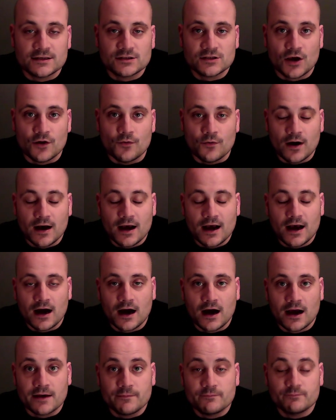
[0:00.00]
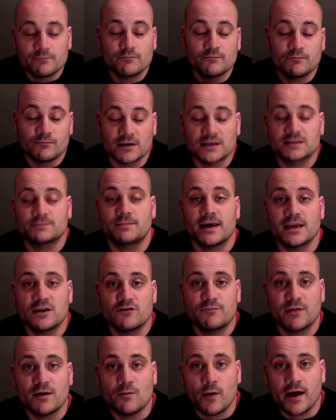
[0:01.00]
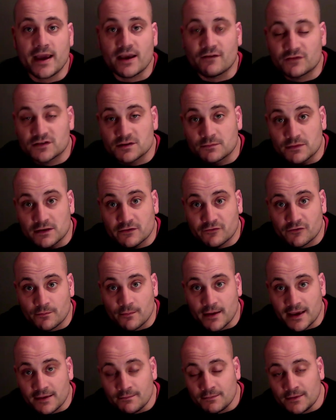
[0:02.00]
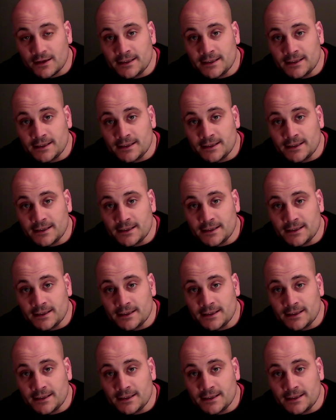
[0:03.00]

So, I expect you've been waiting for something from me,